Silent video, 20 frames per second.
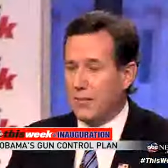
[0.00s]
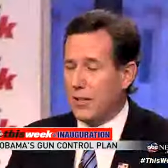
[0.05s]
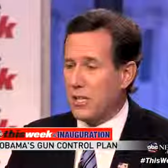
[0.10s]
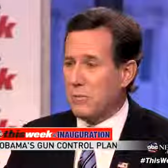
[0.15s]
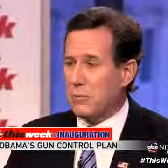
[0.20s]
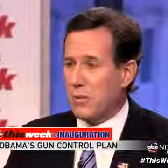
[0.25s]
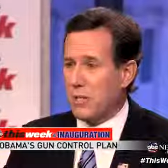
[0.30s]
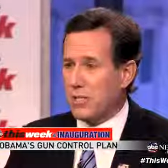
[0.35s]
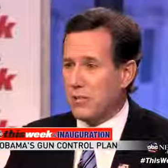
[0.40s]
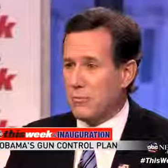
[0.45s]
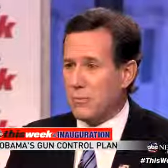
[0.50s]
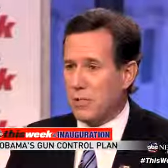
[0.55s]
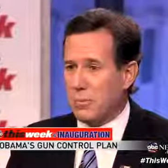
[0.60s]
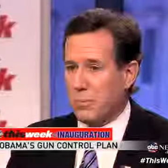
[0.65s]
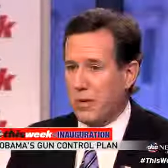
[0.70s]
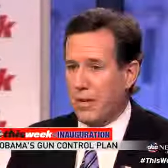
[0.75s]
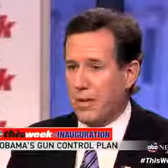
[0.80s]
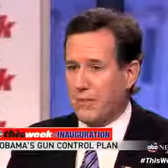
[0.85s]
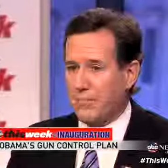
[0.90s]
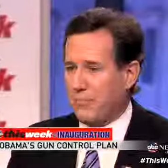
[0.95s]
The vice president
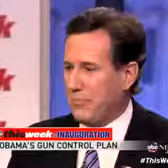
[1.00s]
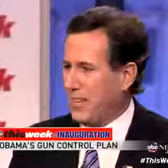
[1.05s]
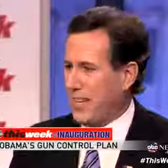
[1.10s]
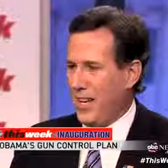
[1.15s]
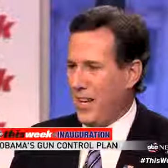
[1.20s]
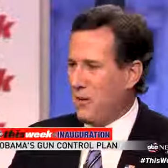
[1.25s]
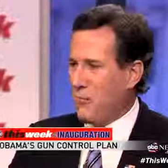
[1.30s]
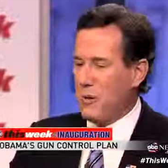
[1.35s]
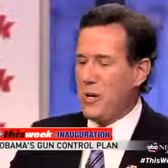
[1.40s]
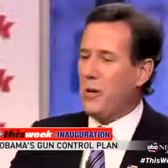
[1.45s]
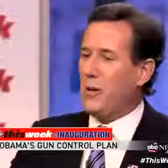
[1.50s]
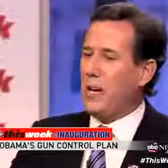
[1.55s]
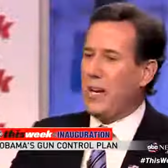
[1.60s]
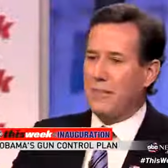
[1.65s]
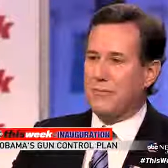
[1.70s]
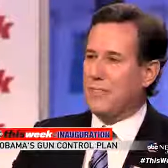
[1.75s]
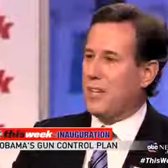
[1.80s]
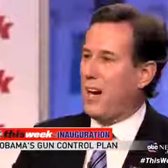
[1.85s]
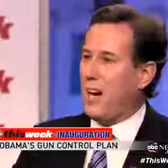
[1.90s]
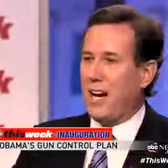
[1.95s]
responded, We don't
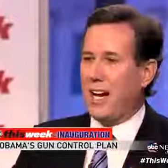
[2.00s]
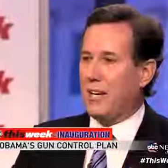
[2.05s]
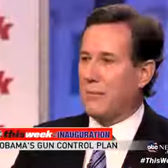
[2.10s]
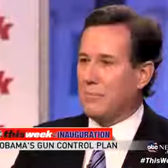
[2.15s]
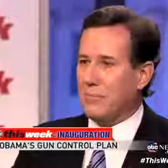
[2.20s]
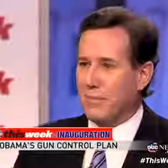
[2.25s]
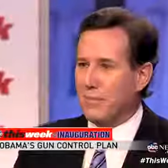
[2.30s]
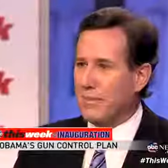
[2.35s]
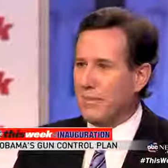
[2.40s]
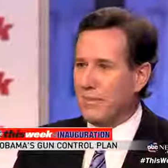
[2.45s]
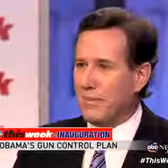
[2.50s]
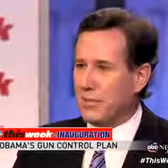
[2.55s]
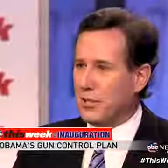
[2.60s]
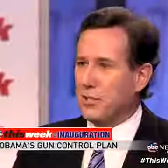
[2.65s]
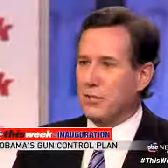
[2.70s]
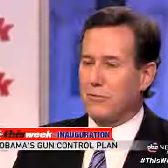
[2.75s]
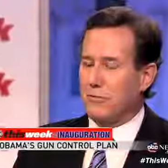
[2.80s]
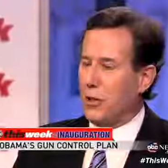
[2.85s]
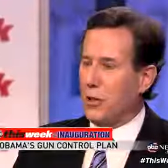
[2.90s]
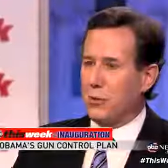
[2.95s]
have time
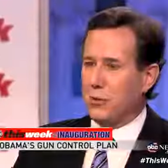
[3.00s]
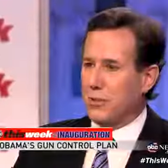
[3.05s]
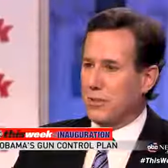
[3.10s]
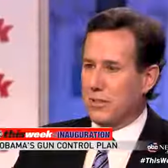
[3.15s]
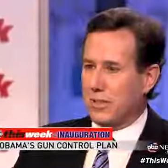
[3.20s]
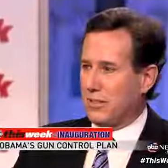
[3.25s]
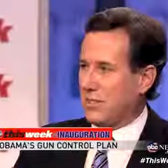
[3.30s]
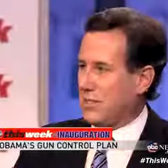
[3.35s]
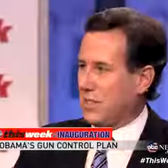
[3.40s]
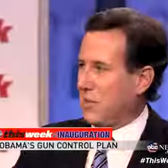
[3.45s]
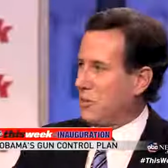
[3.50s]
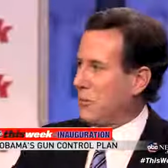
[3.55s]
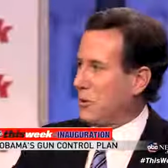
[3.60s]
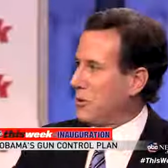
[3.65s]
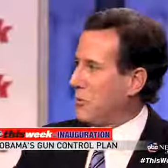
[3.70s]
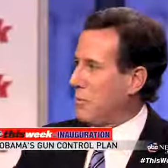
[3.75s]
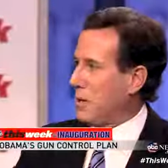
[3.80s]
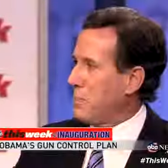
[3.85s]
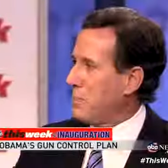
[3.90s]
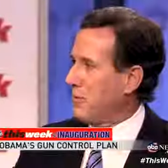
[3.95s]
to devote to seeing
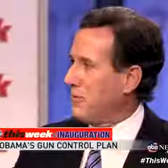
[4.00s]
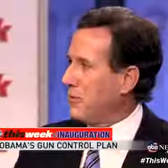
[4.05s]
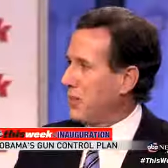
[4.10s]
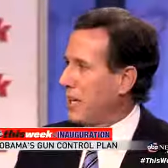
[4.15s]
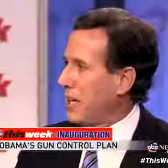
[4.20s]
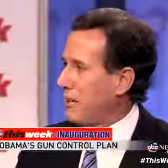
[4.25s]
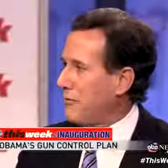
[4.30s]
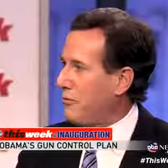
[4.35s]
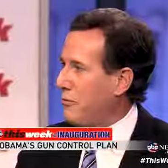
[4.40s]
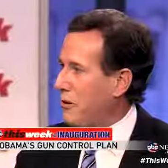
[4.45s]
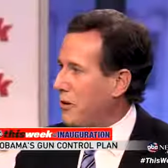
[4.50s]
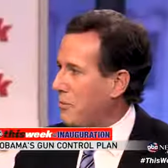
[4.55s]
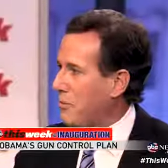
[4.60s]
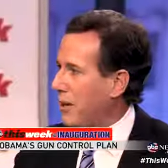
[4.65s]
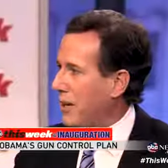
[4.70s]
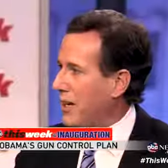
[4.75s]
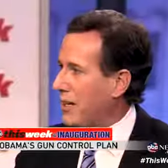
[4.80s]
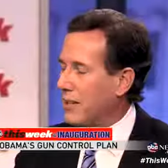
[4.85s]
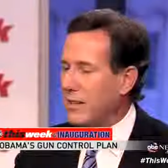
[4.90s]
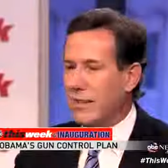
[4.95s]
whether people fill out a form
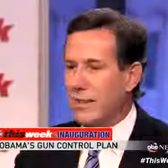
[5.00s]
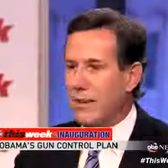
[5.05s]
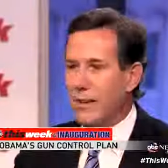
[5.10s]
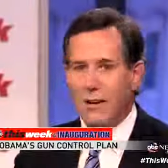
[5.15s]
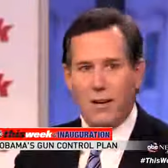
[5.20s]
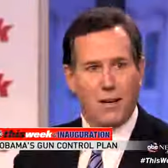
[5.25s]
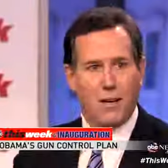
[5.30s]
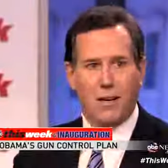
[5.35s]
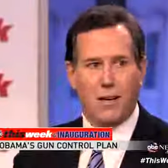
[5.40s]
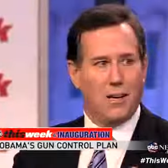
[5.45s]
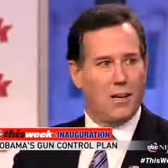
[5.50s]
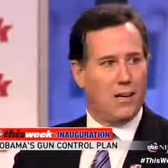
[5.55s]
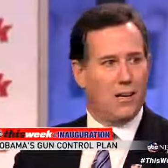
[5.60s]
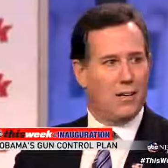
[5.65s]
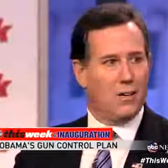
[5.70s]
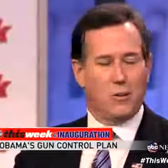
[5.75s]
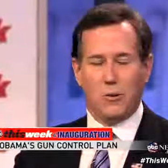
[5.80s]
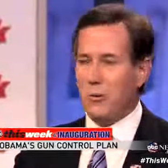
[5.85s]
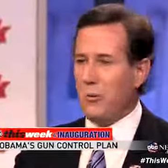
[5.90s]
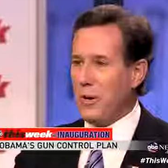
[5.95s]
right
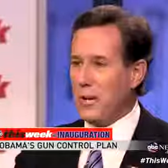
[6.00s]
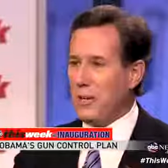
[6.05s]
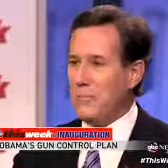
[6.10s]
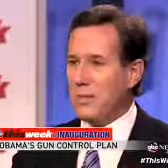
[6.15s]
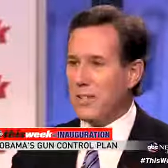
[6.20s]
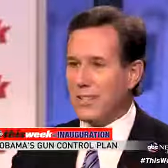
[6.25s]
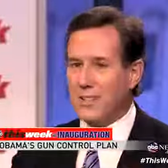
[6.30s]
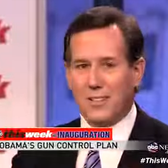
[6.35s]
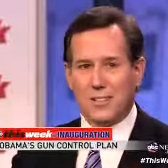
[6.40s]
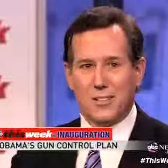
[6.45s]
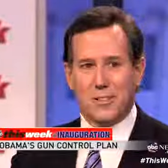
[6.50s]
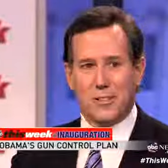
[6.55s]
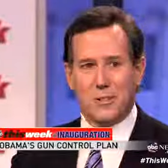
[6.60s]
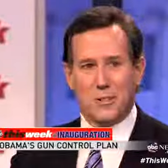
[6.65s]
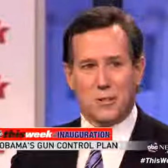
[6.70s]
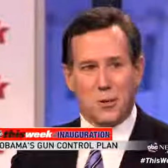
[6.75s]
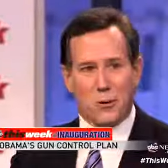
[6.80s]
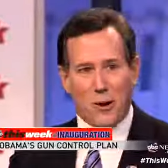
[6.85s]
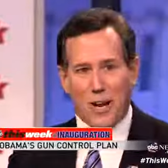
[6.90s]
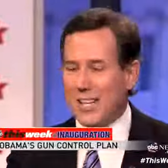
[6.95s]
well, wait a minute,
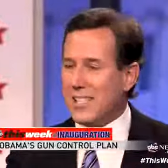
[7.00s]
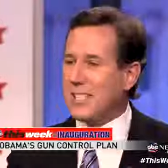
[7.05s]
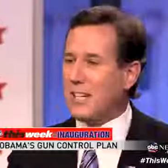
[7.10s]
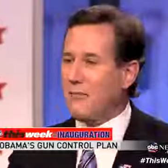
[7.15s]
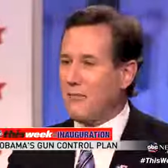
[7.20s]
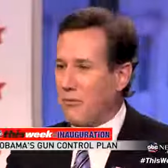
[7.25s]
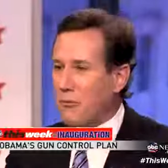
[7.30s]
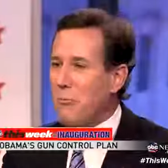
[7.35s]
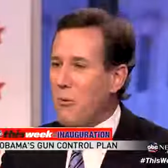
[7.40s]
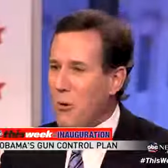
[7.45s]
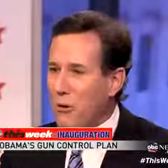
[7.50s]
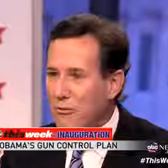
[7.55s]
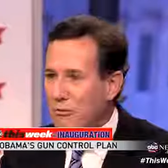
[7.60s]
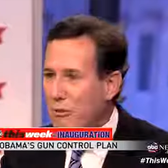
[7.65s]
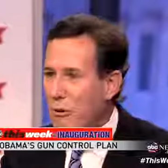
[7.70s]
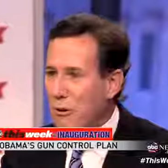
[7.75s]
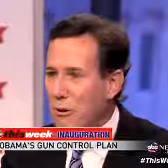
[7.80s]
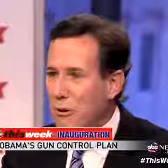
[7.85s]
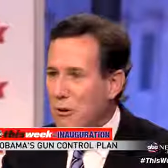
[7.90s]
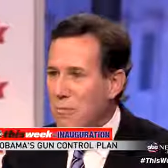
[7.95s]
they're asking for more
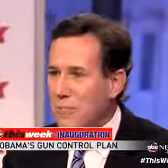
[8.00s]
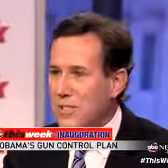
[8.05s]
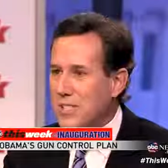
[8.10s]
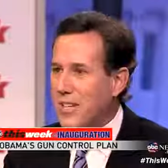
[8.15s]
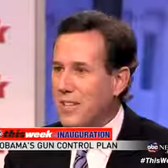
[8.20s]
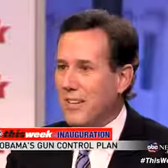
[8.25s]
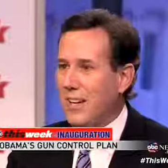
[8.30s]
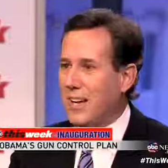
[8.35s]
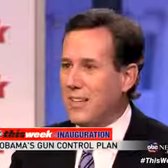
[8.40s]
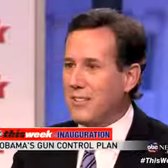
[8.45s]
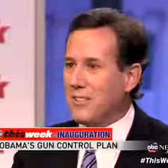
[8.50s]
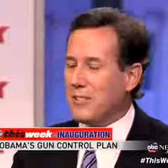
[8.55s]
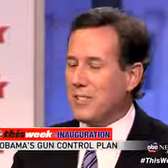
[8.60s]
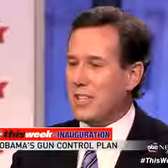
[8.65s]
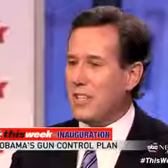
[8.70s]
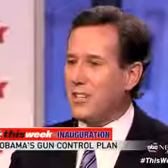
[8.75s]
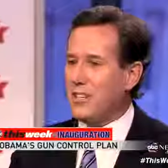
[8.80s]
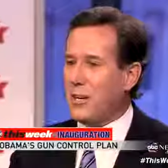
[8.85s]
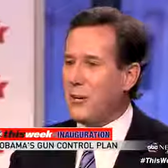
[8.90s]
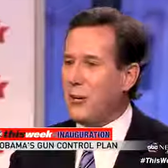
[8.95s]
forms and, and they're
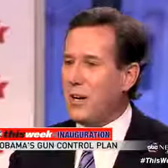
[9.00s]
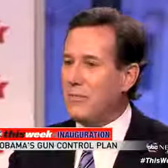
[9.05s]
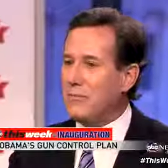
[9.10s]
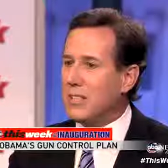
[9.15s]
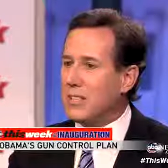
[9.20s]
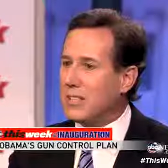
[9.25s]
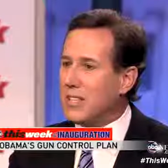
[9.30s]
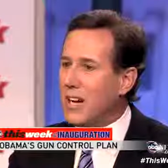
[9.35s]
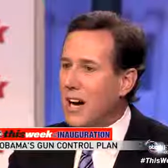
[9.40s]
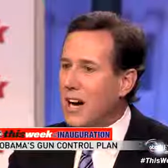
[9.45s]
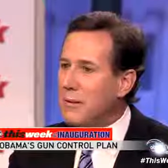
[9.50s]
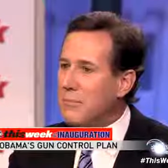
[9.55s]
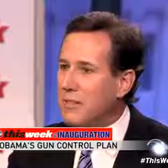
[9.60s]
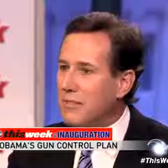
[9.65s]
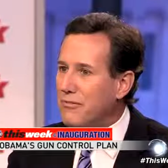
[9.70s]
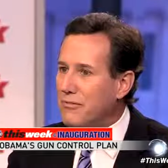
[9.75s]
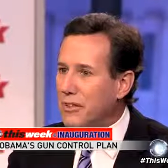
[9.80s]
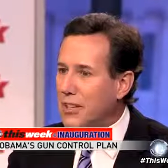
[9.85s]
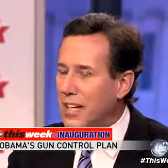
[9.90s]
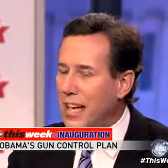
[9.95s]
saying they don't have the time
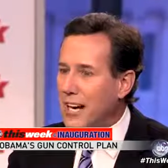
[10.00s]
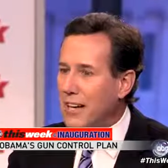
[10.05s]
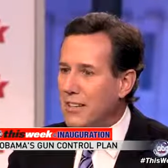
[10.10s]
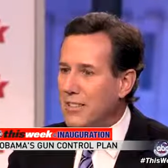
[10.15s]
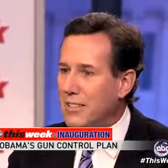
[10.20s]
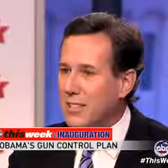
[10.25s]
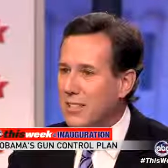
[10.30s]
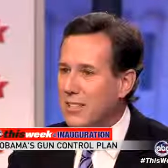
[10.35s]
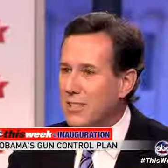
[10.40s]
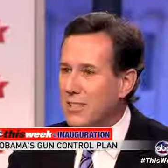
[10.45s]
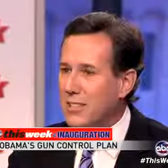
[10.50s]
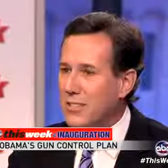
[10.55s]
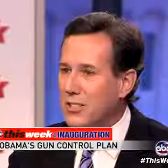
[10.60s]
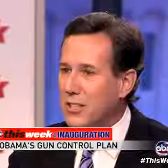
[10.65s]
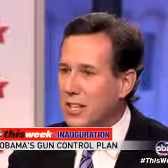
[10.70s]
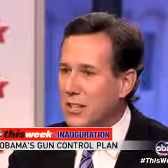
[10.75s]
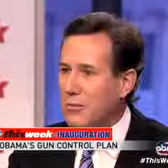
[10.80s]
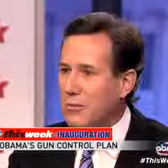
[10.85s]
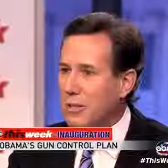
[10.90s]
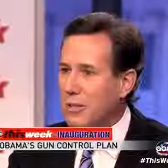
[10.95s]
to fill out, to, to
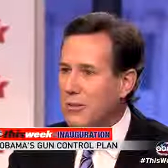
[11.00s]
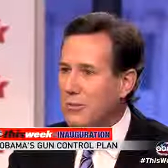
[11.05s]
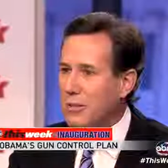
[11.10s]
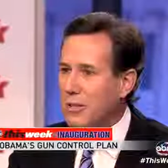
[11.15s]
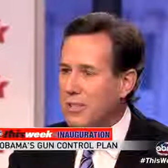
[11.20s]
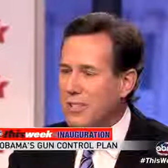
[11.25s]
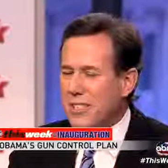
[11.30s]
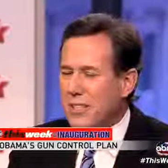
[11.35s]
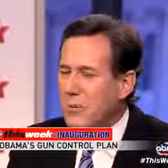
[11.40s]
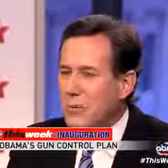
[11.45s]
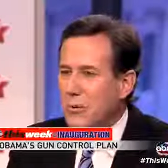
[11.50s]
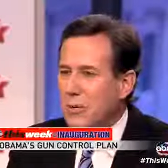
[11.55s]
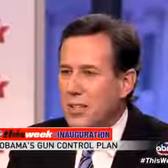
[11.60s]
check what, what is.